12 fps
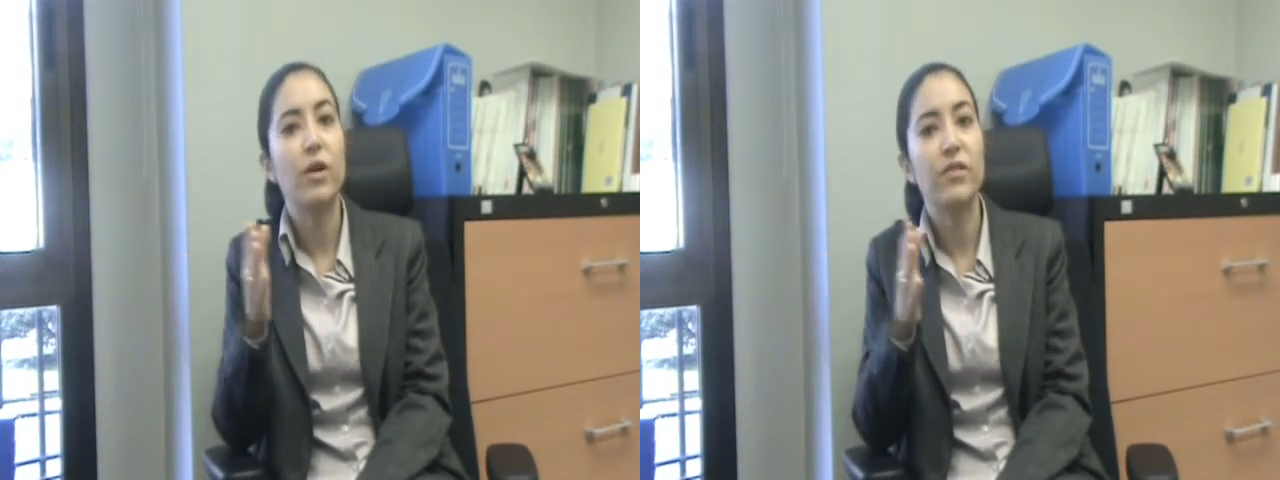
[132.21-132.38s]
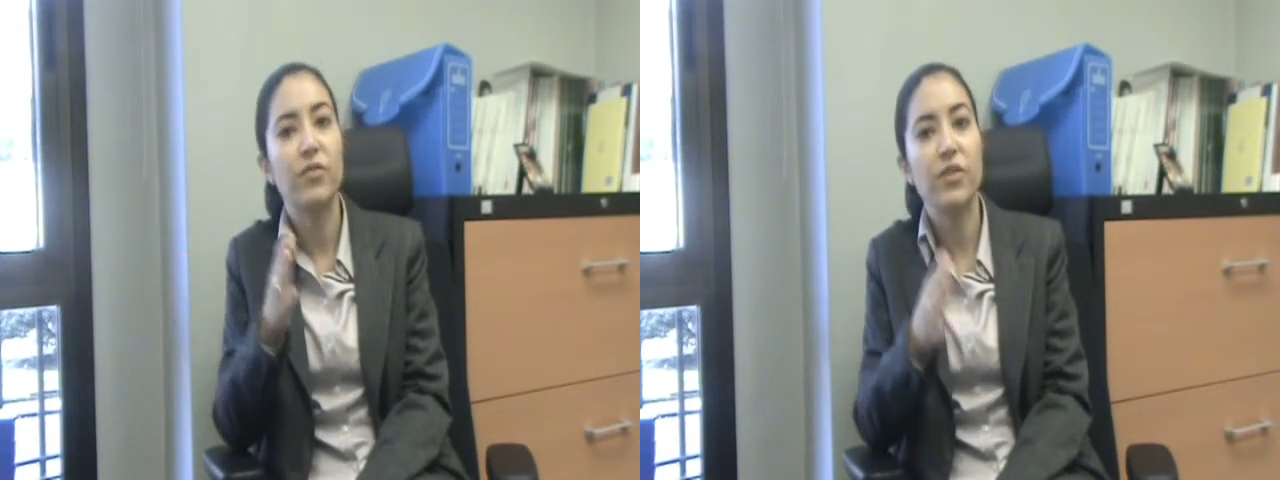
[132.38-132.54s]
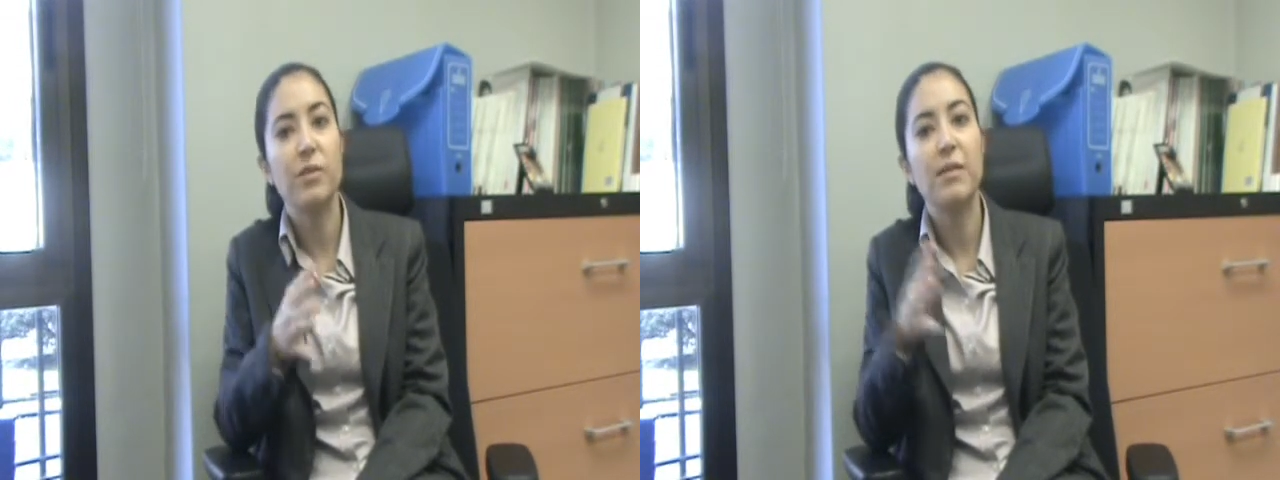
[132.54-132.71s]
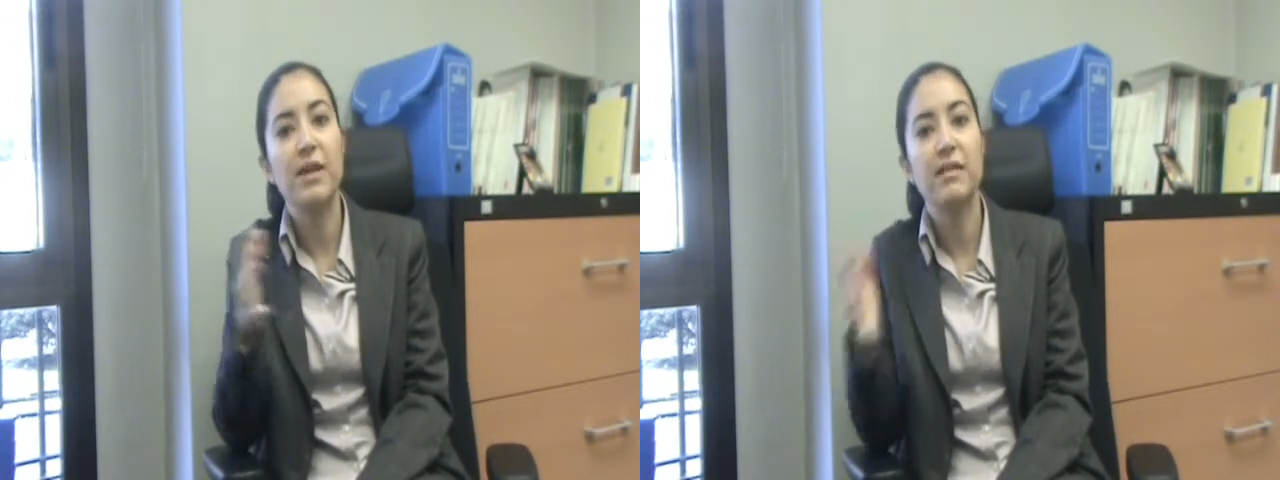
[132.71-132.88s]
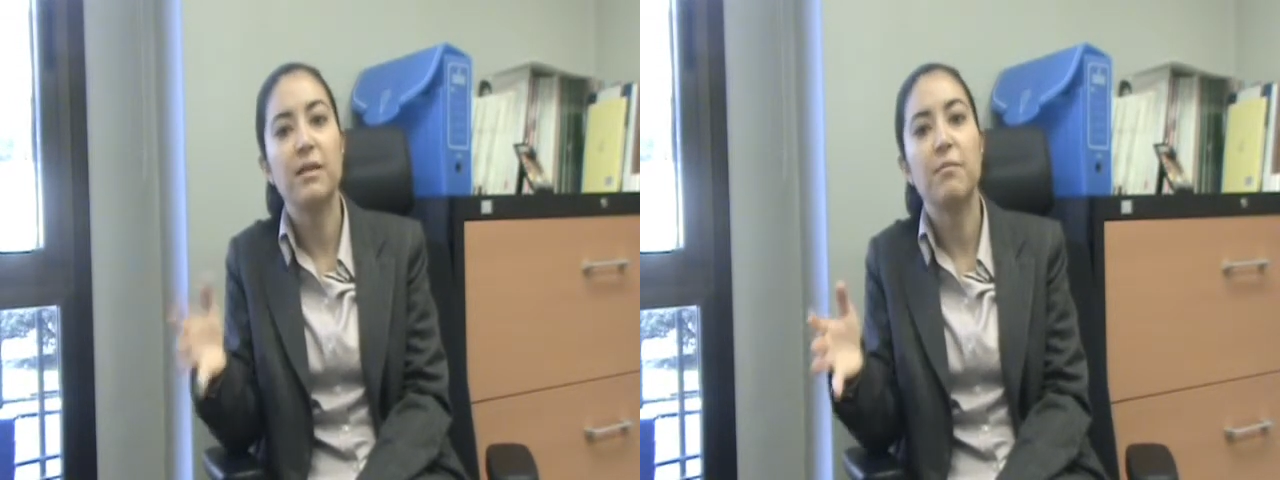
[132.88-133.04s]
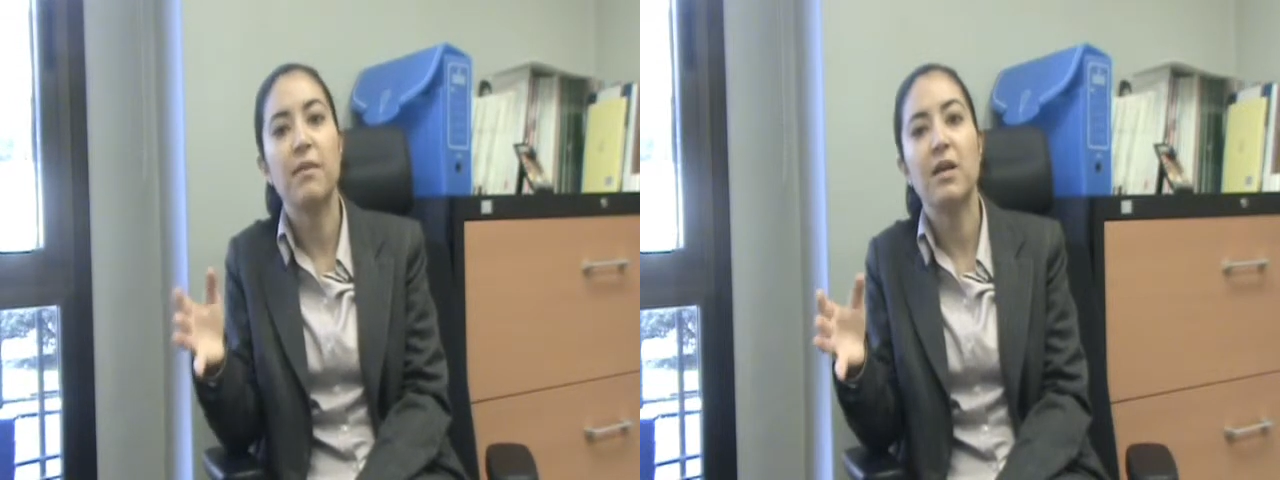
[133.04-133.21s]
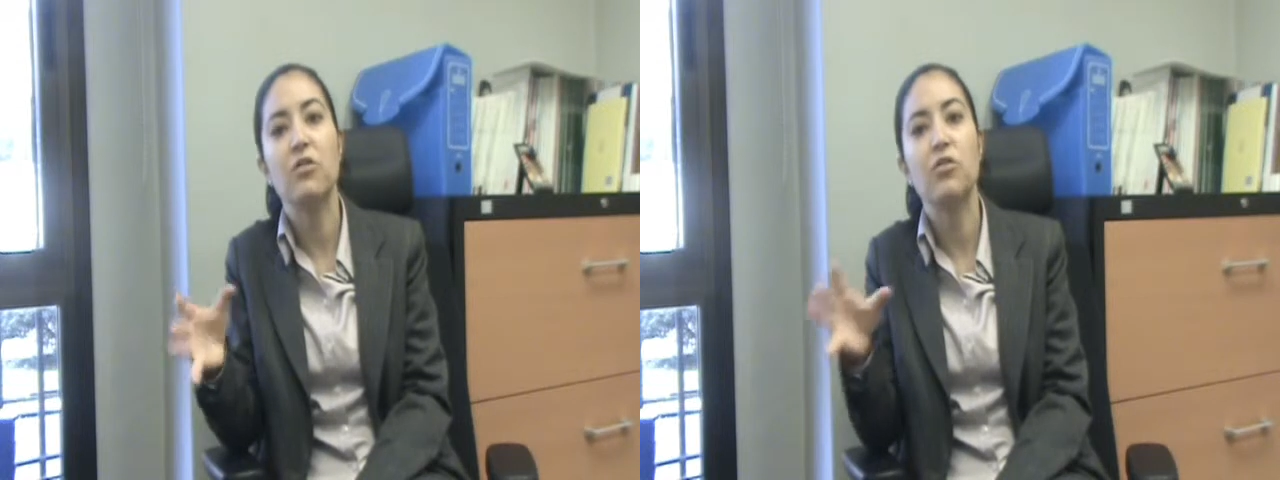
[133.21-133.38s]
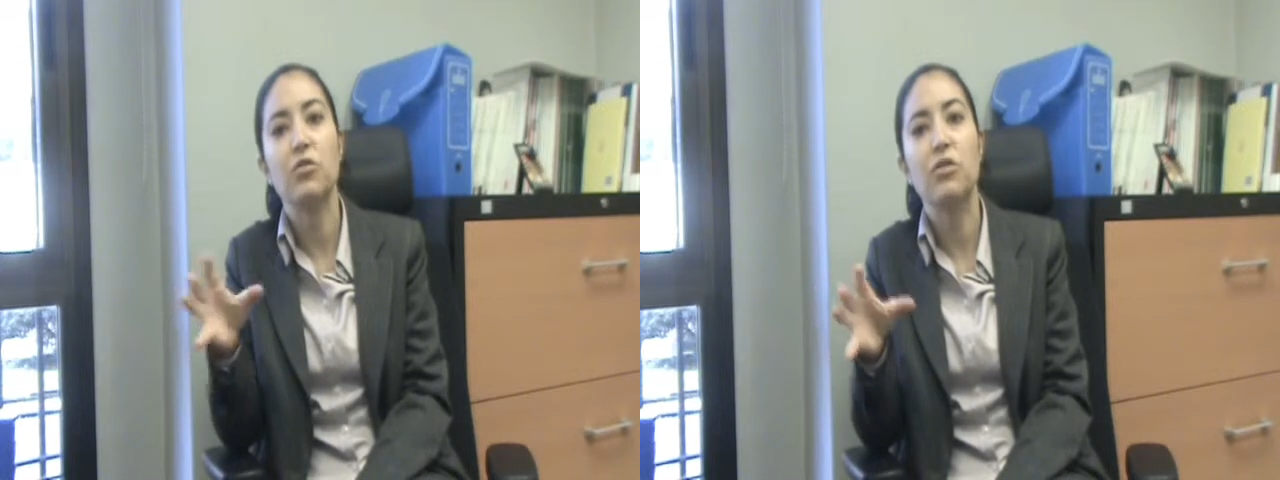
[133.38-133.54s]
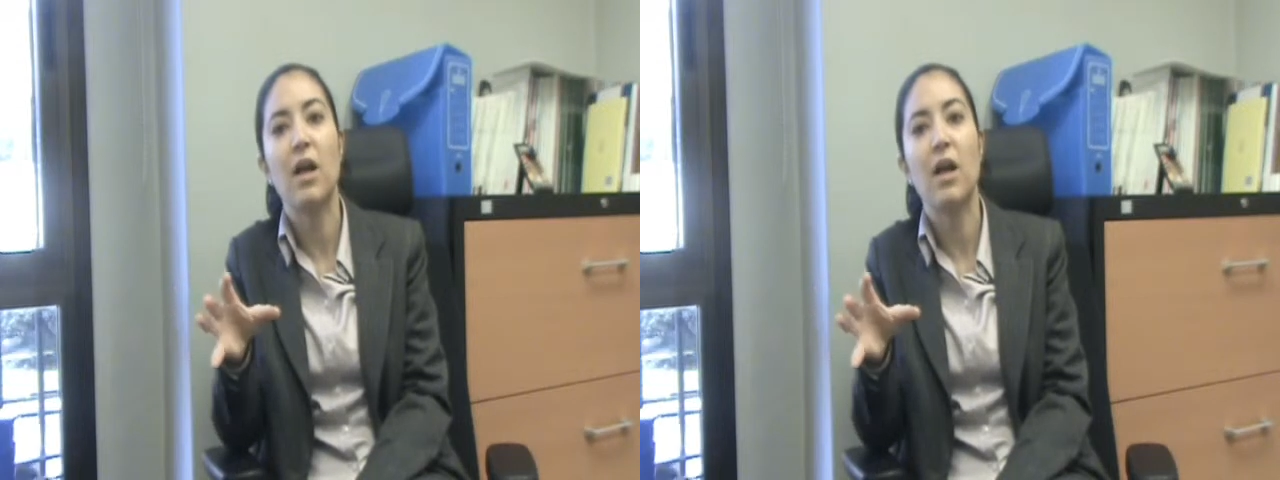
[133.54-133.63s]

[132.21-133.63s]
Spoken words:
what females and men